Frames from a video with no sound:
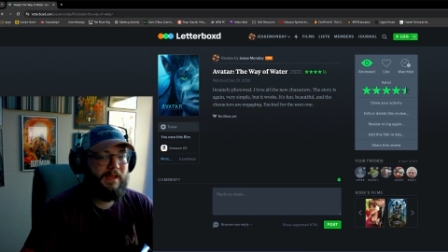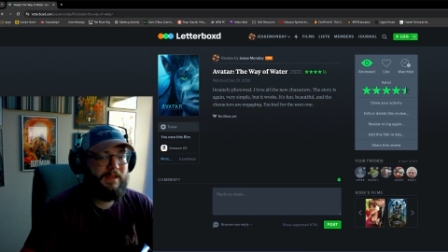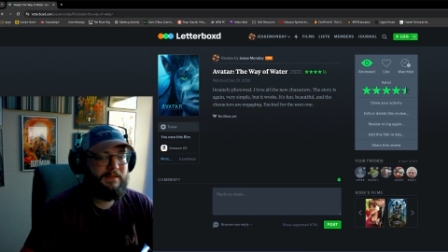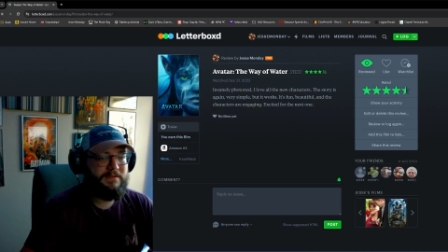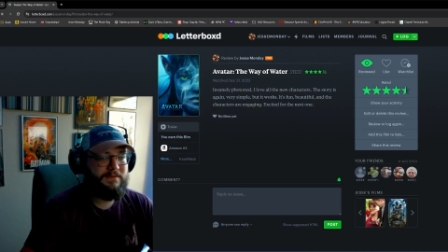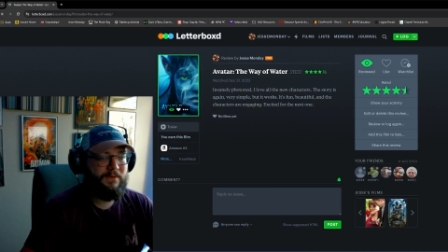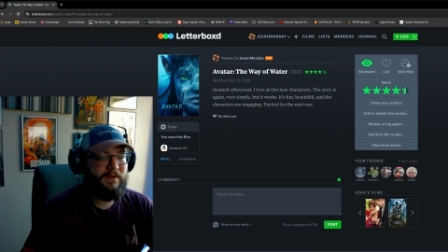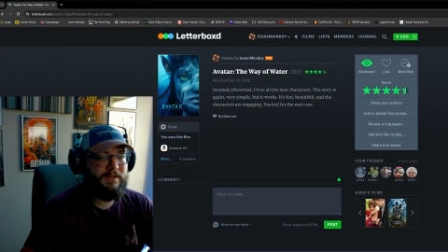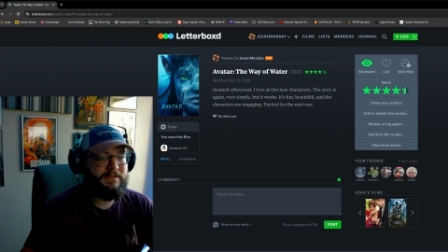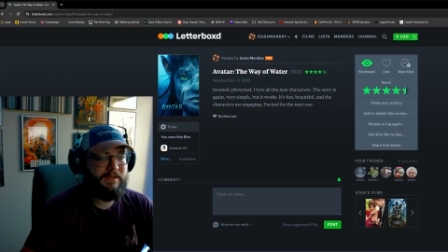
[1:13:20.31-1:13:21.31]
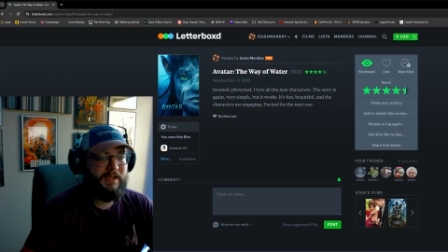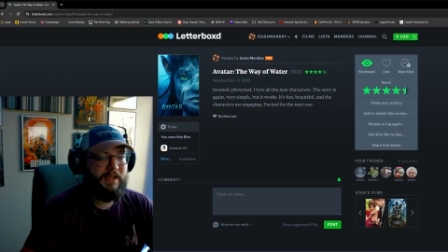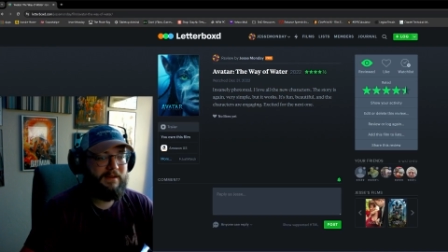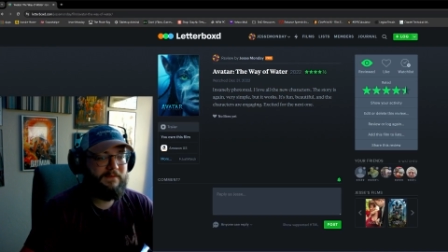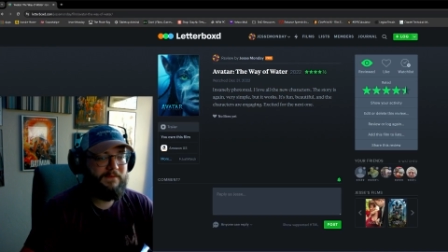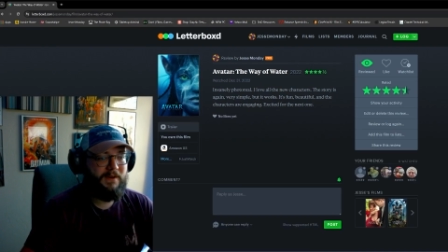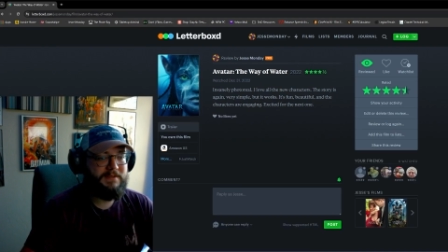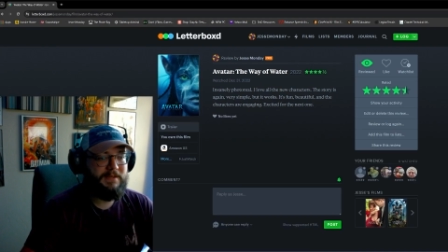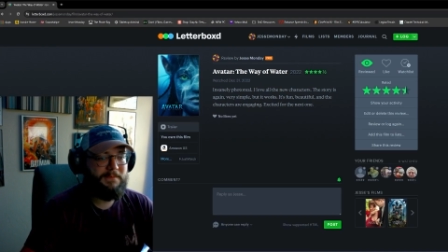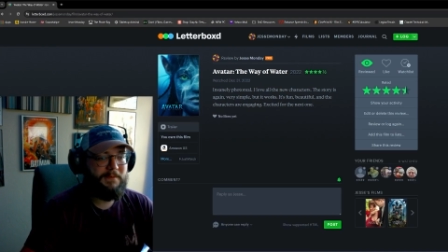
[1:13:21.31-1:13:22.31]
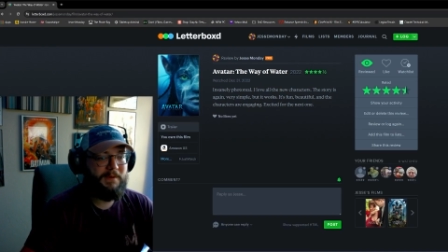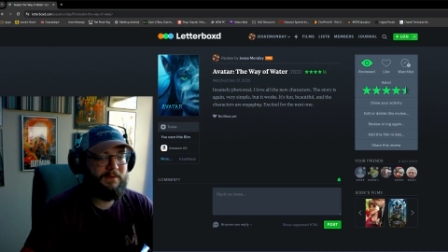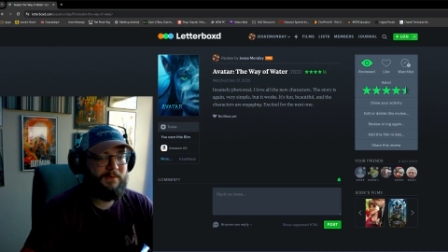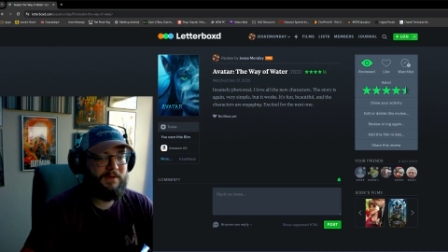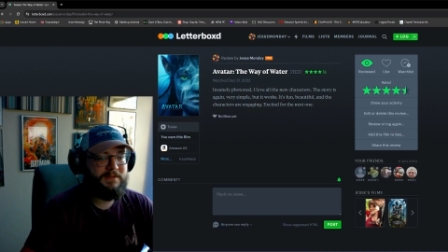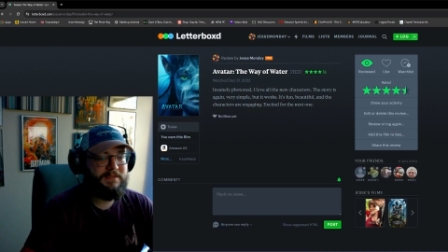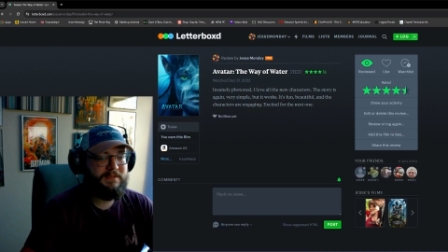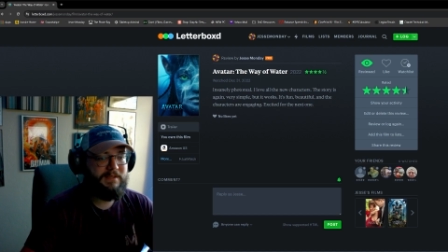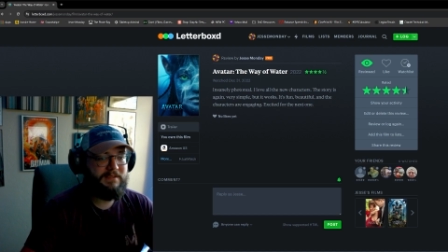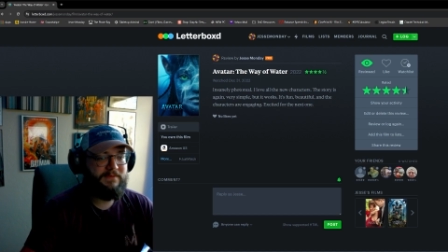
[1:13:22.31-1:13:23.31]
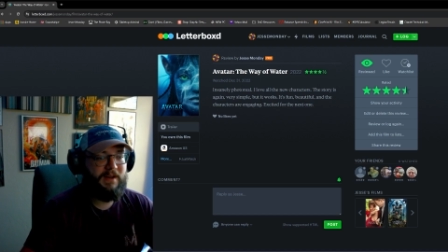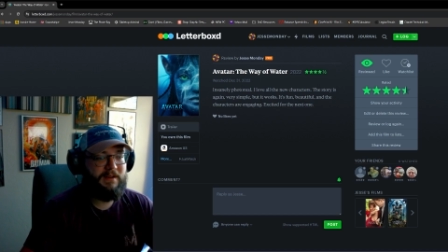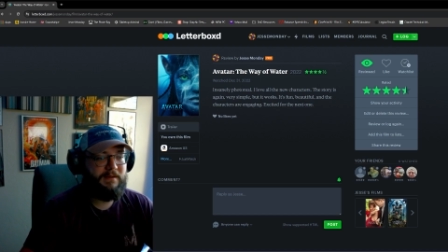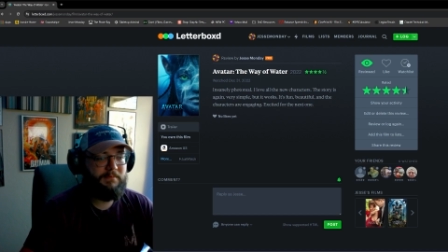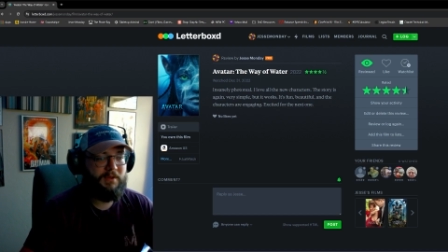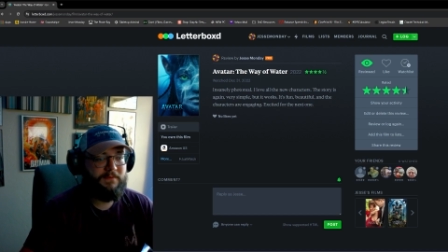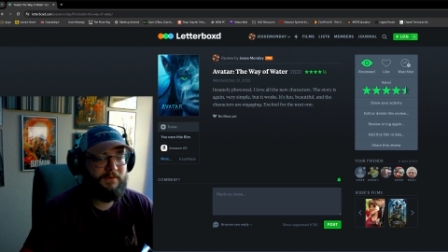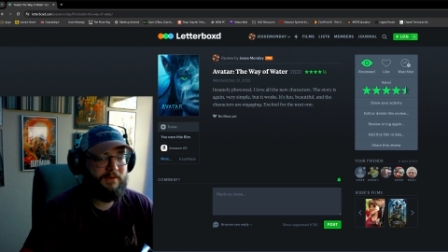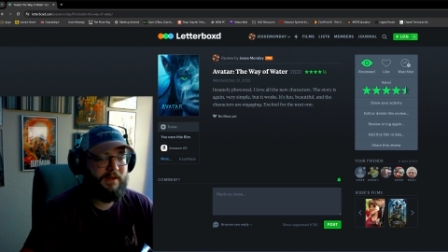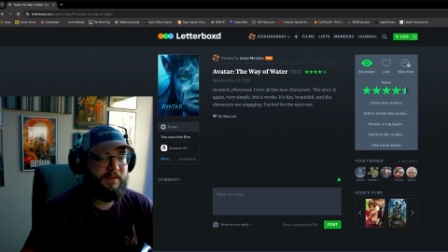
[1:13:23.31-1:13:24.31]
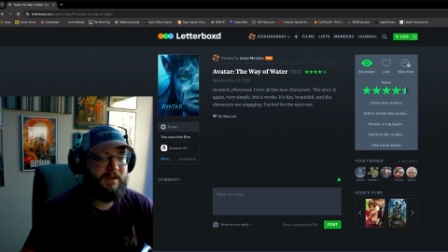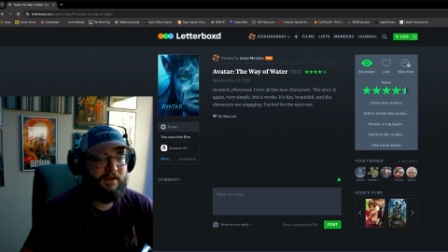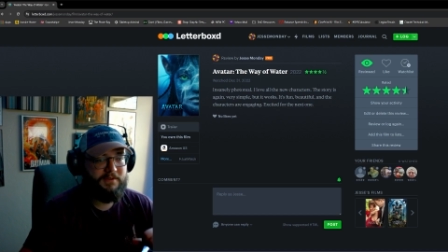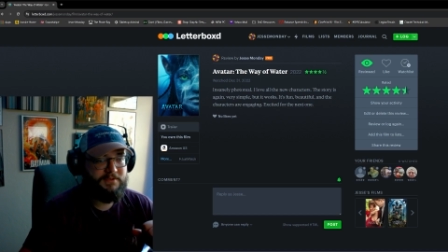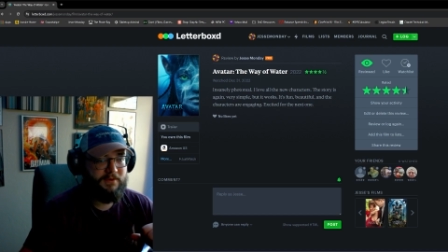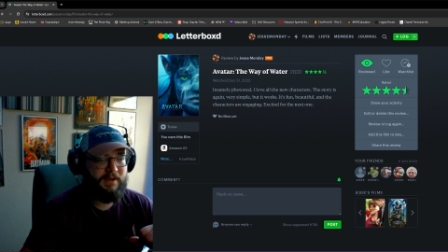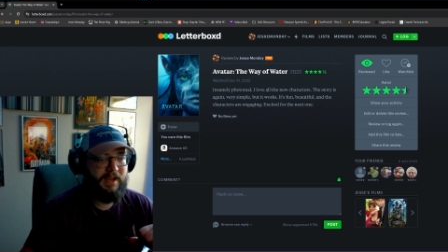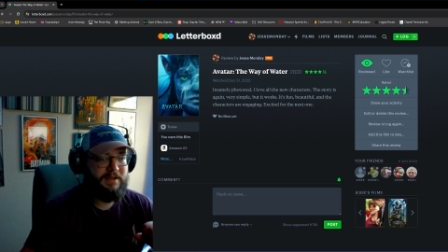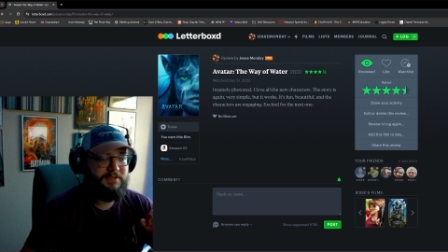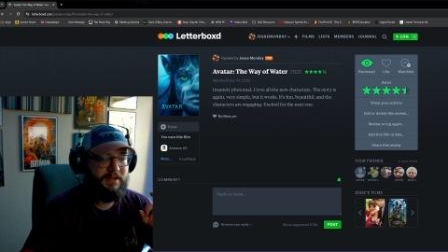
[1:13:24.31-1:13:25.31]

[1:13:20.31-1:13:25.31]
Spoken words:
The story is, again, very simple, but it works. It's fun, beautiful, and the characters are engaging.